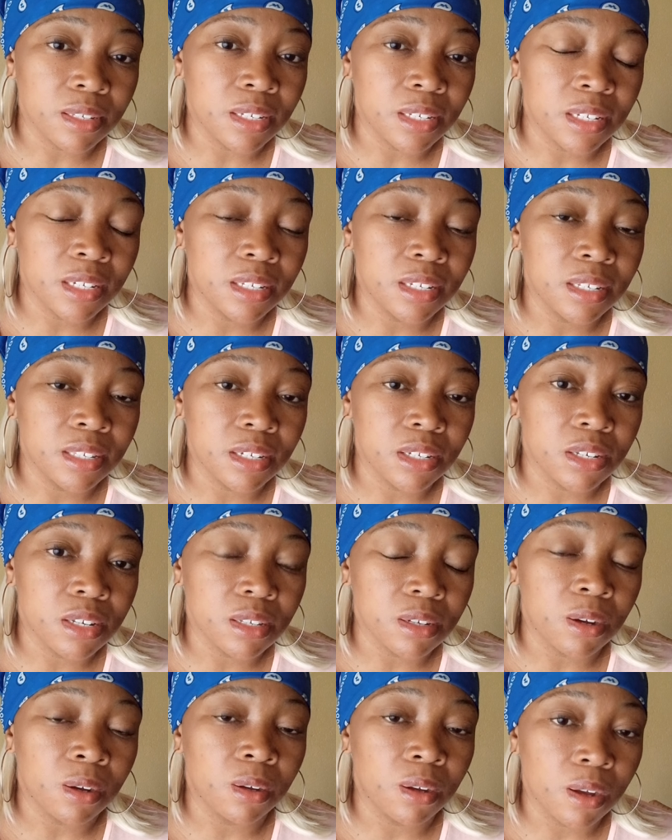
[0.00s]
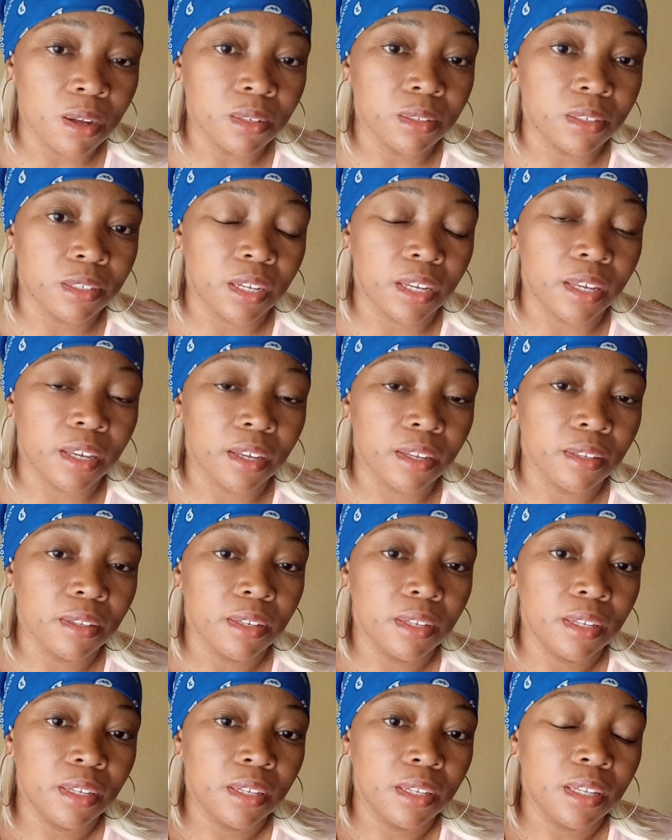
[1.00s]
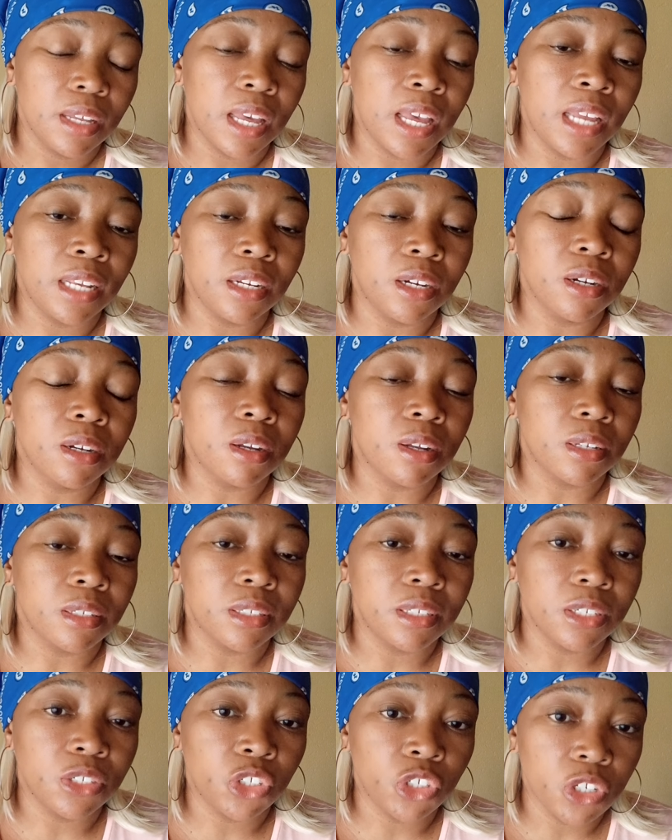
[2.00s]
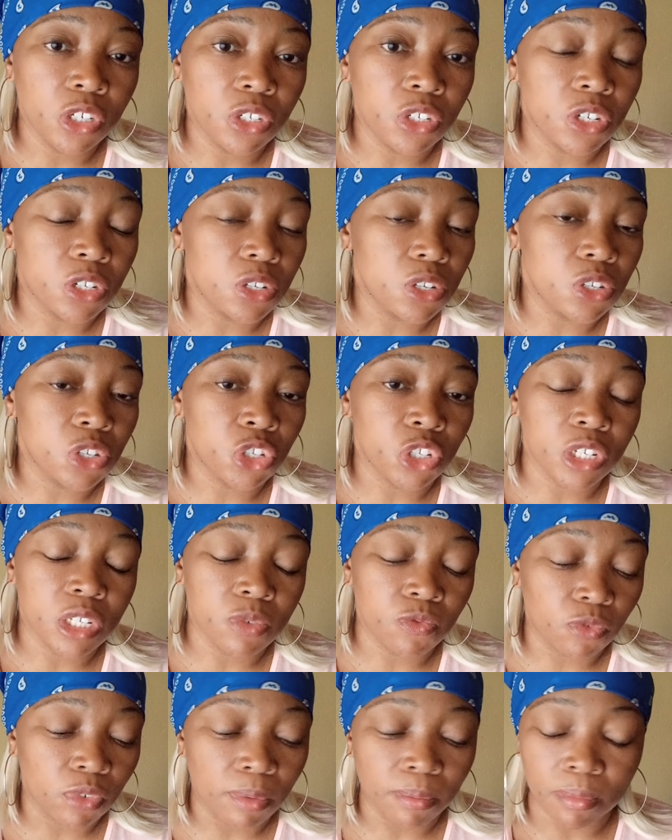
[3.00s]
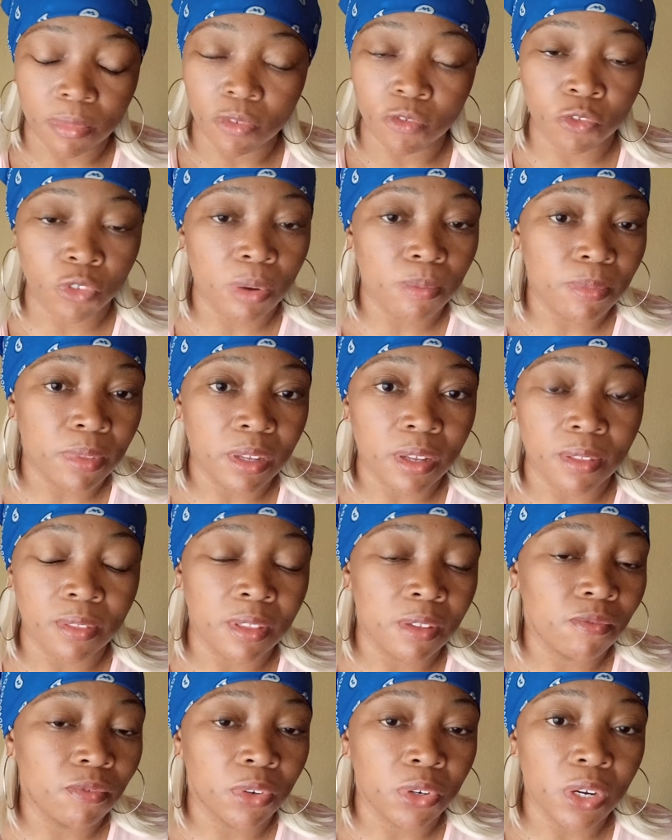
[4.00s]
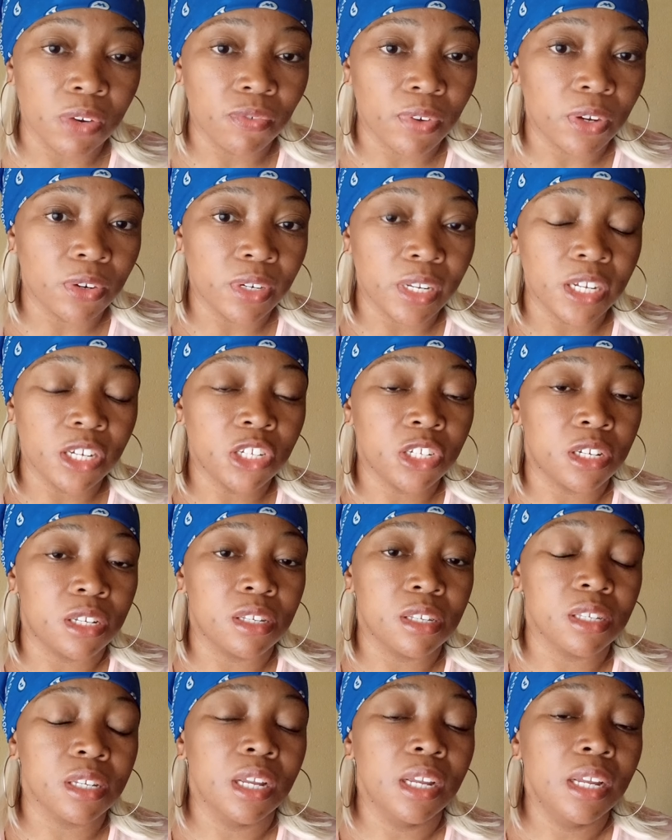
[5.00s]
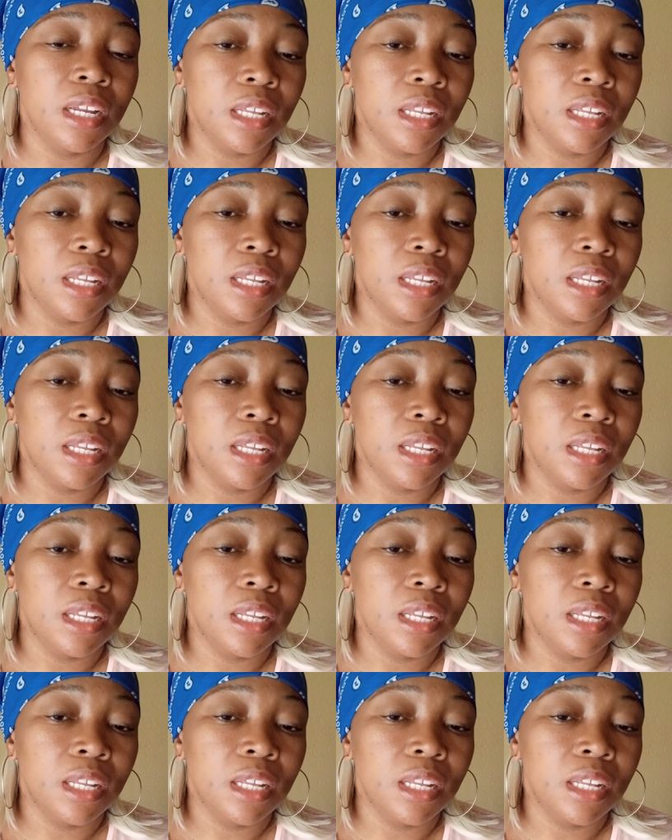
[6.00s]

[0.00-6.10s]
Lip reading: This is just occultic and occultic churches just from the very foundations.